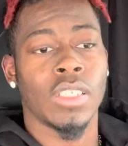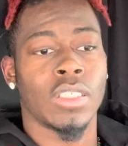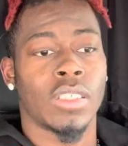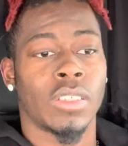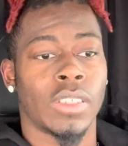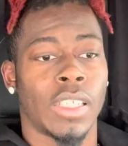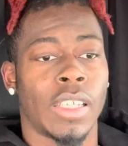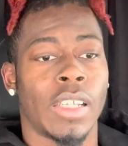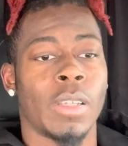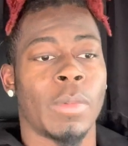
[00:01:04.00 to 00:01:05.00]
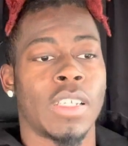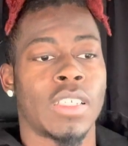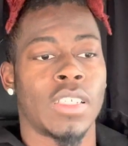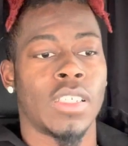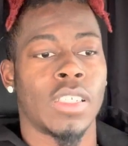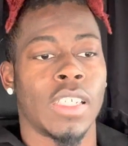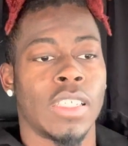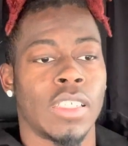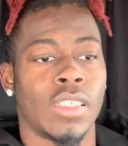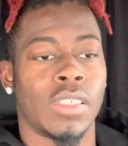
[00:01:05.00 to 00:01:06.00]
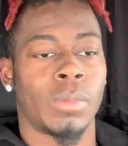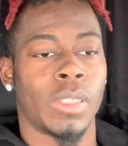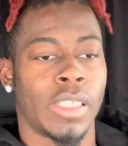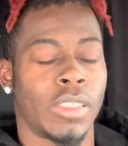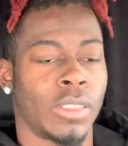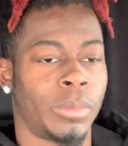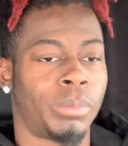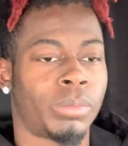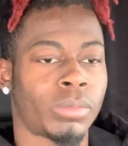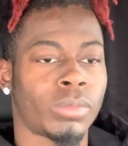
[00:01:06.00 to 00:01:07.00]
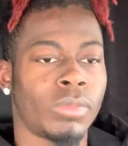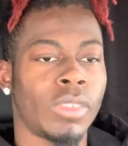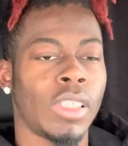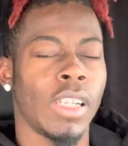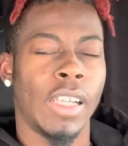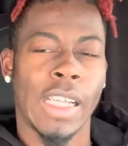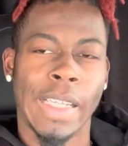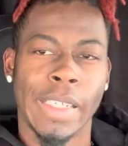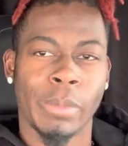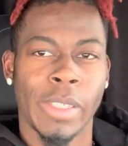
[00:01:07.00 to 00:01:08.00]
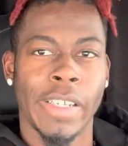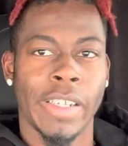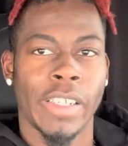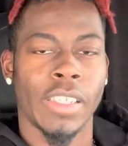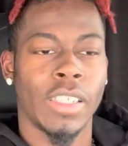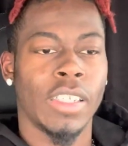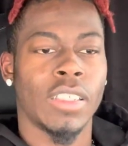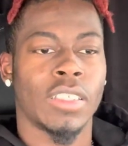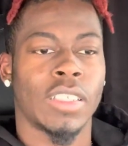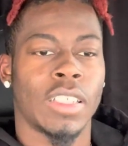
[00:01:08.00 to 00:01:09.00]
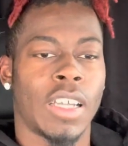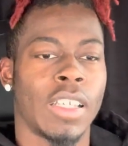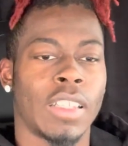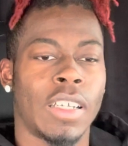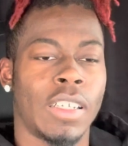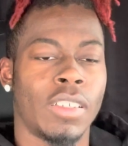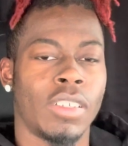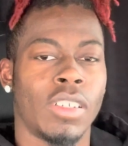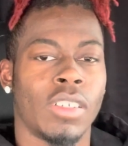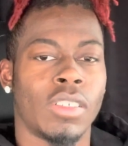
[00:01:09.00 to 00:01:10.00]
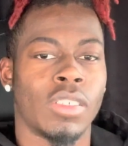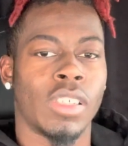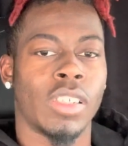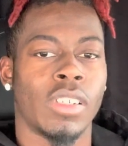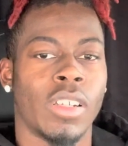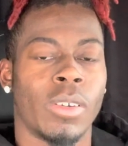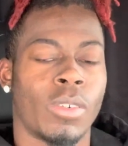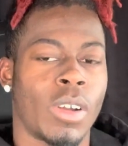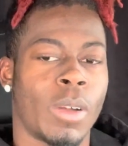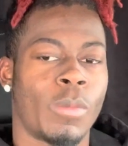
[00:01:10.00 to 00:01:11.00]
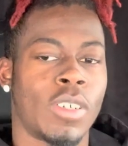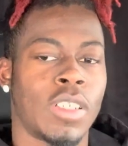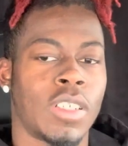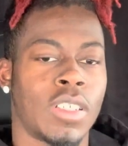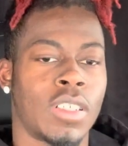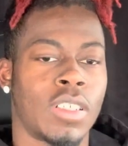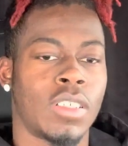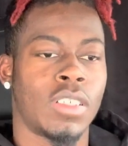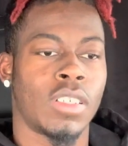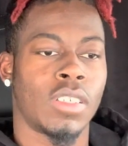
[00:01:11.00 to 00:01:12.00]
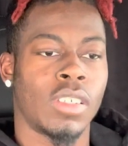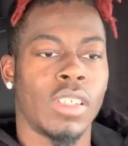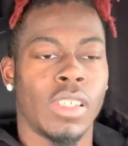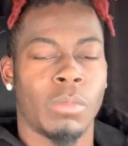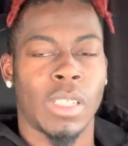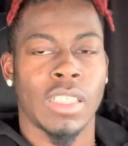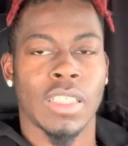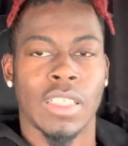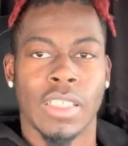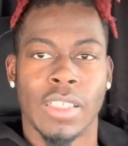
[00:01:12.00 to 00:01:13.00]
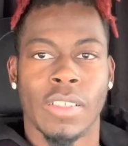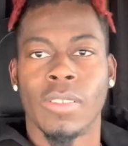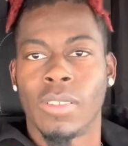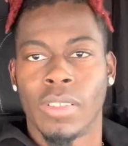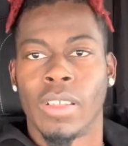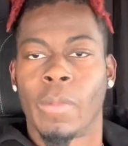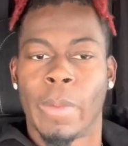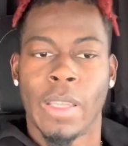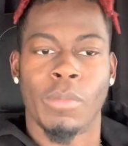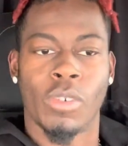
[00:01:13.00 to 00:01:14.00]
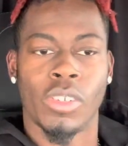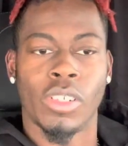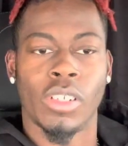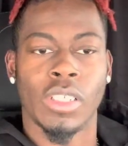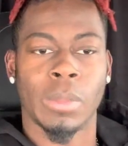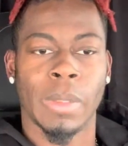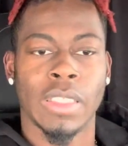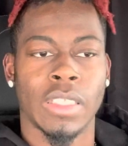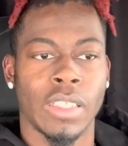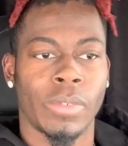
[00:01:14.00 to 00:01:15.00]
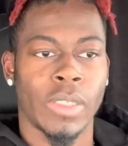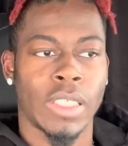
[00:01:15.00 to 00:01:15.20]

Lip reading: So it's like I hit my insurance agent up, and I ended up getting it because I thought they require more insurance. It makes sense that they'll pay more. Especially if